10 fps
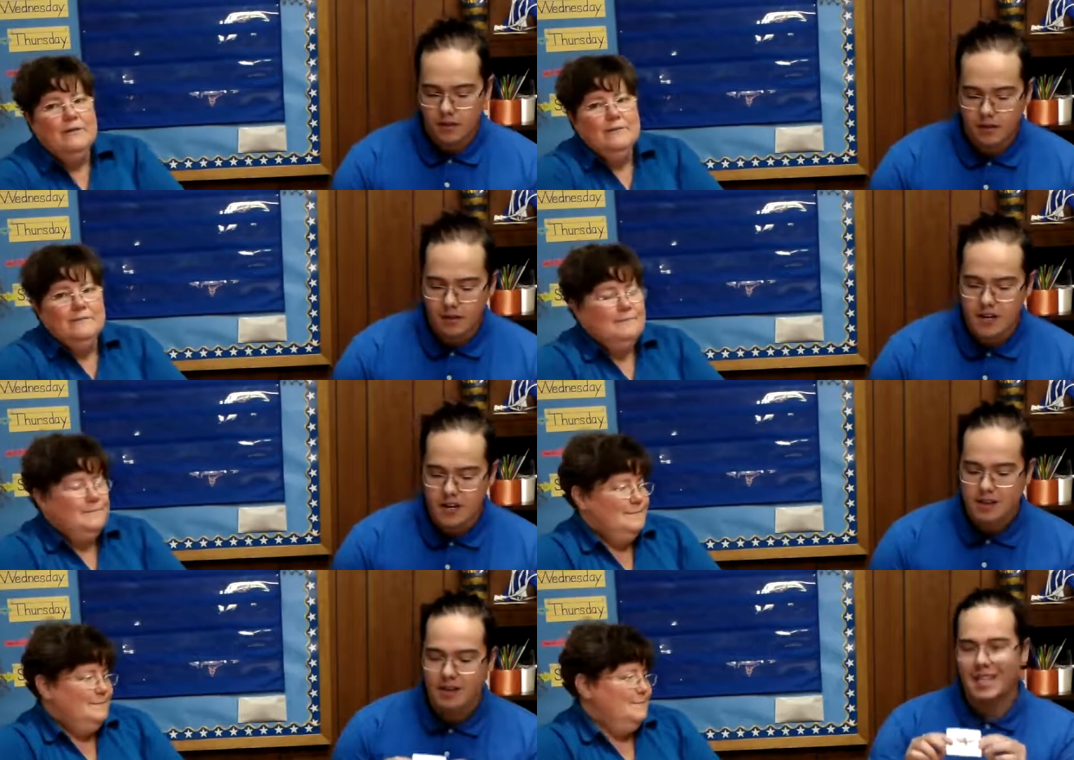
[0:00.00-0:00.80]
Speaker 1: All right,
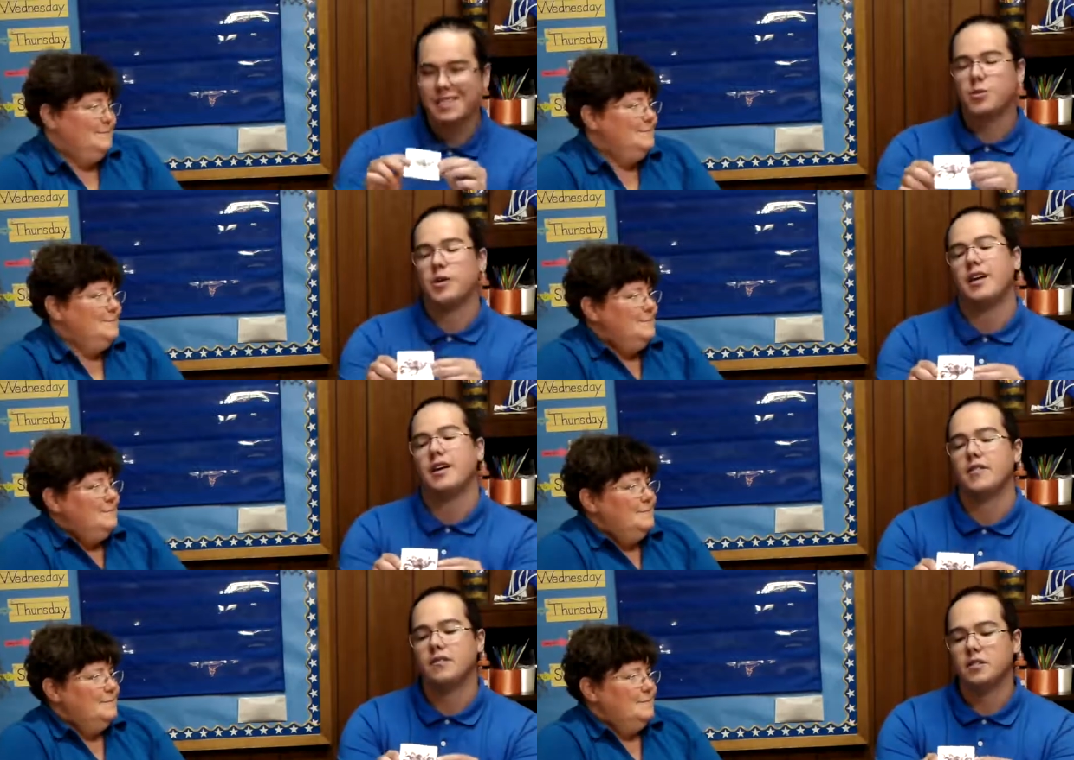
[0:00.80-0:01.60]
the last one I
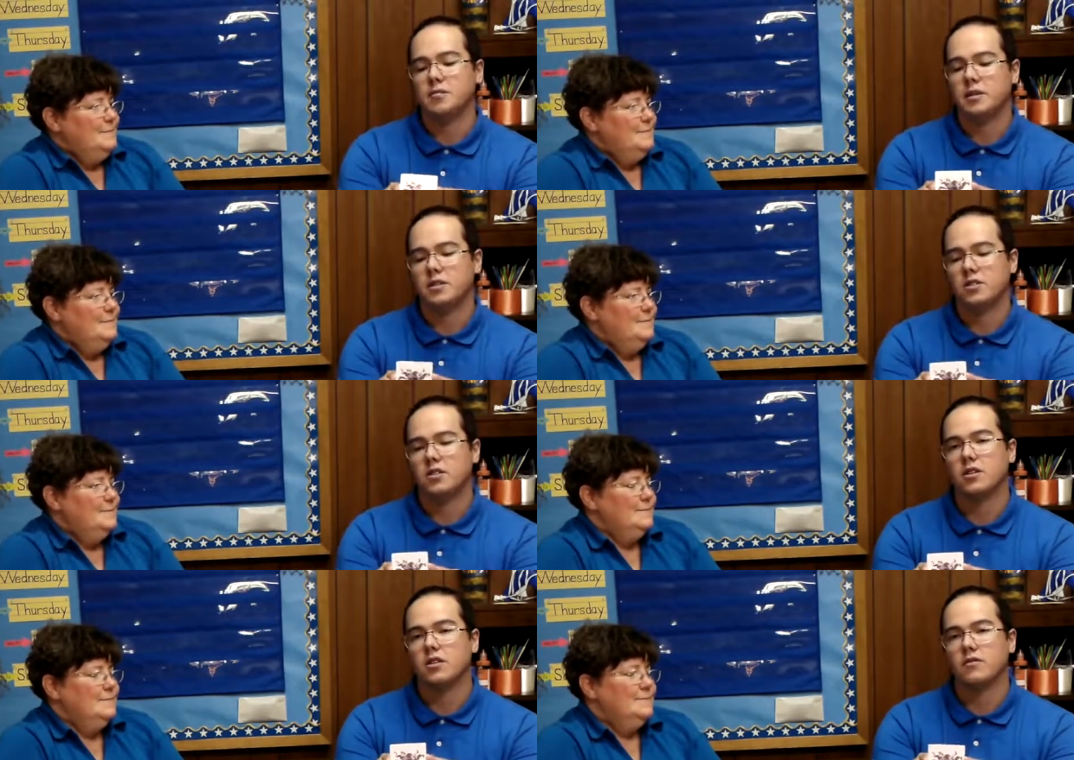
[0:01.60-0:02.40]
have is a
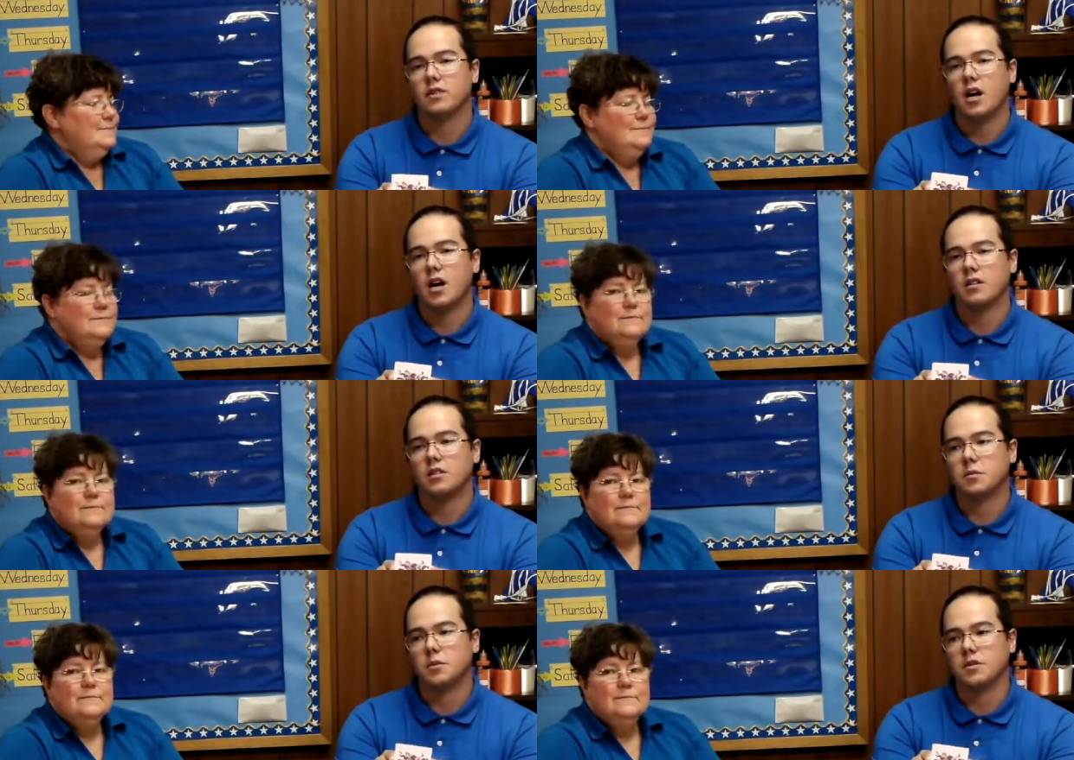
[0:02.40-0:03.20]
picture of an
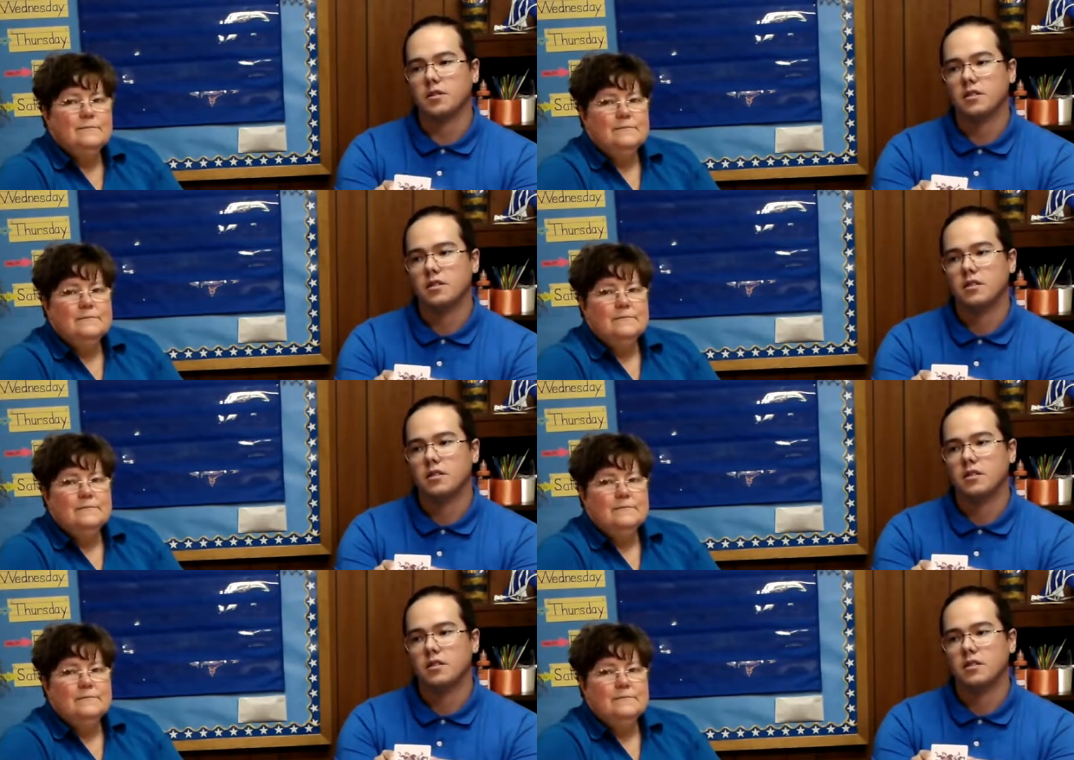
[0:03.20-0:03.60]
octopus.